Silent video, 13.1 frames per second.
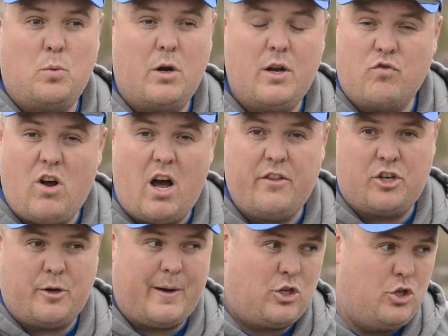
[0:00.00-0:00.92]
what I'd rather
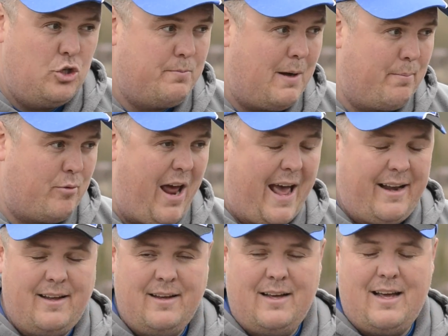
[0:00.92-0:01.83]
do, I'd use my
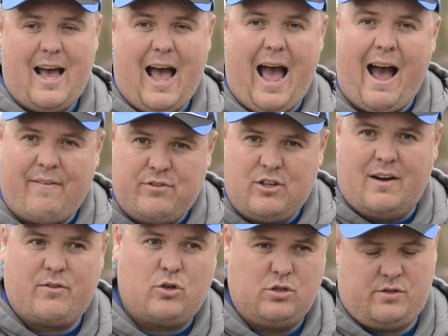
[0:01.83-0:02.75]
bread after
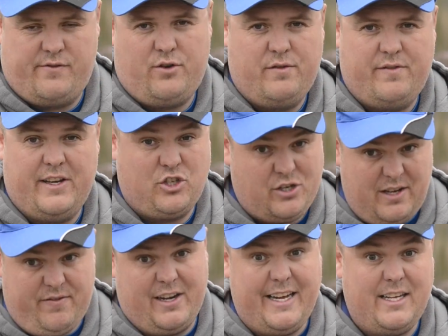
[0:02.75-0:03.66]
I've caught a few fish.
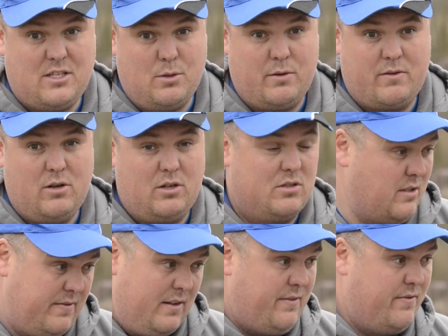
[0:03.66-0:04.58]
If I need to, of course,
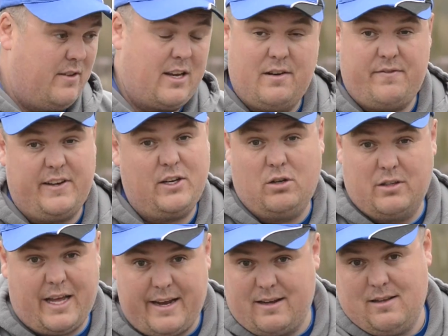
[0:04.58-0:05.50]
if they're going to feed all
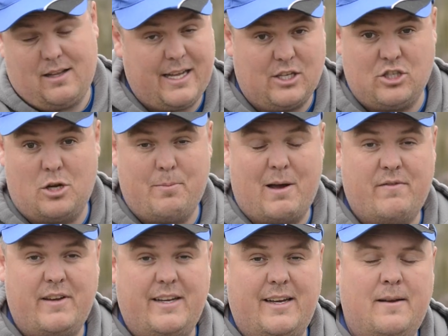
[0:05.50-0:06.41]
day, I'll catch a load by
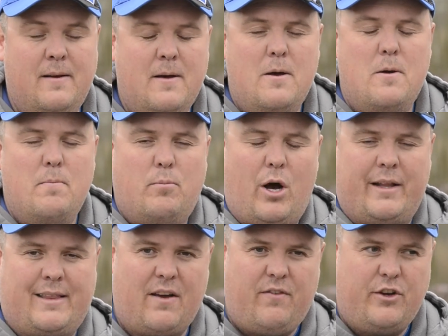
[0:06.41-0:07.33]
feeding. But I
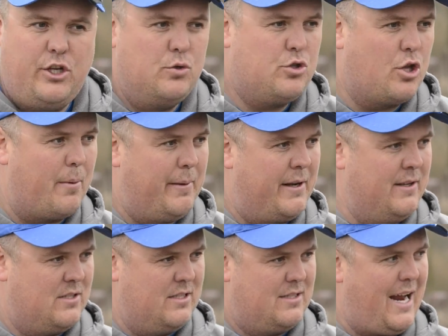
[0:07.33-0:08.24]
definitely use dobbing
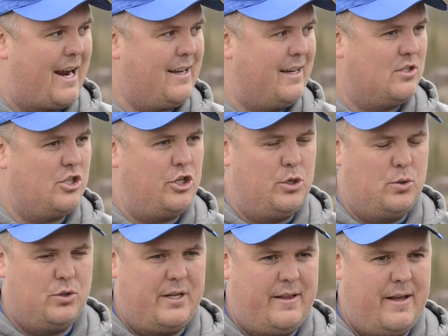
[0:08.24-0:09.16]
as a tactic to
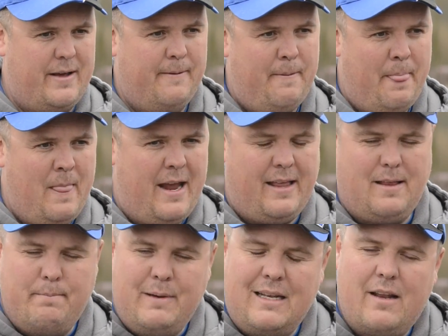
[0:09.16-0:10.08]
use in the
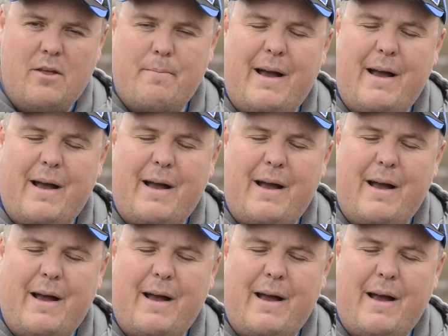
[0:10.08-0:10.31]
middle of the